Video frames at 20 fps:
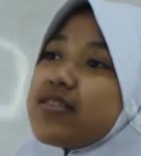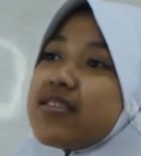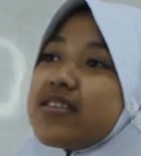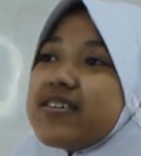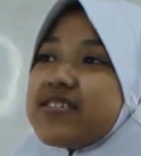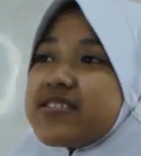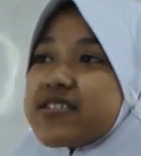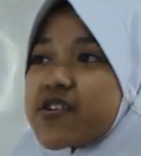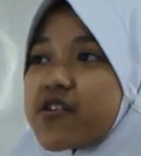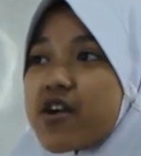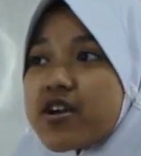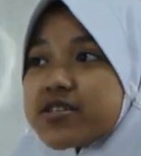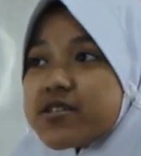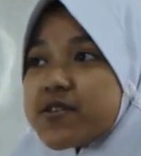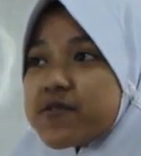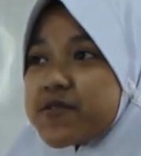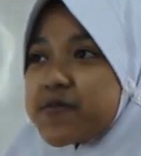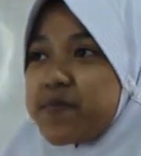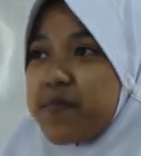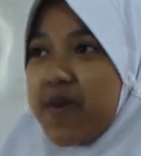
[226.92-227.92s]
"Goodness
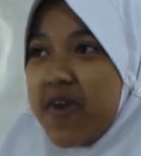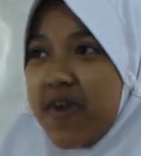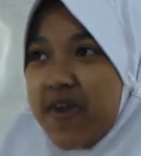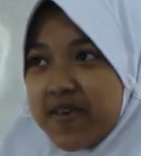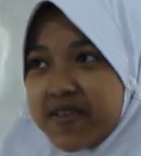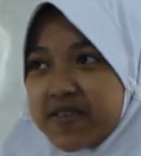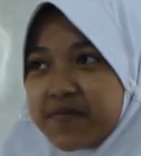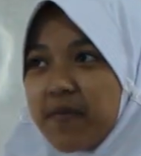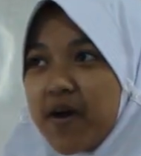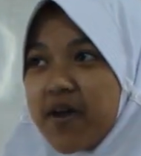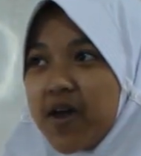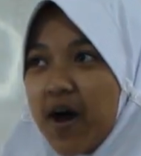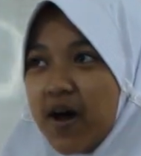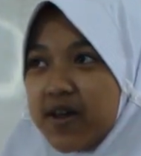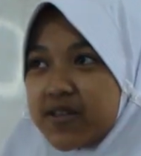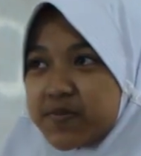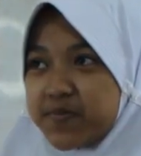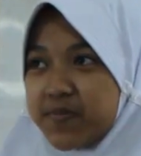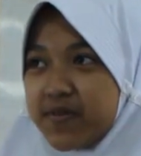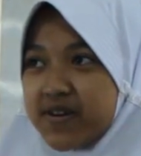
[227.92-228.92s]
gracious me, it's
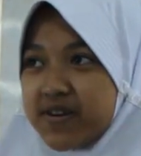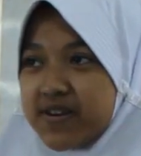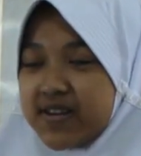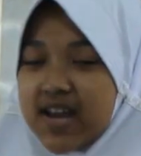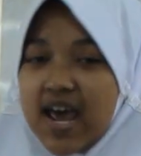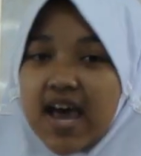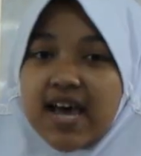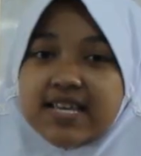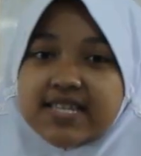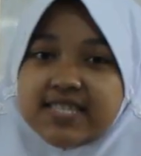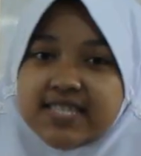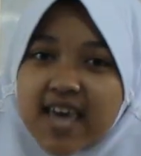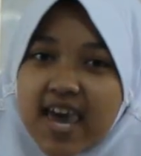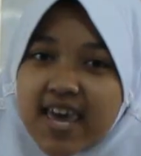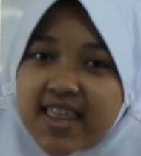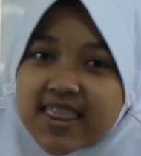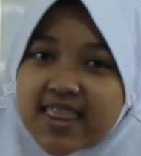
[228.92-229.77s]
my husband,"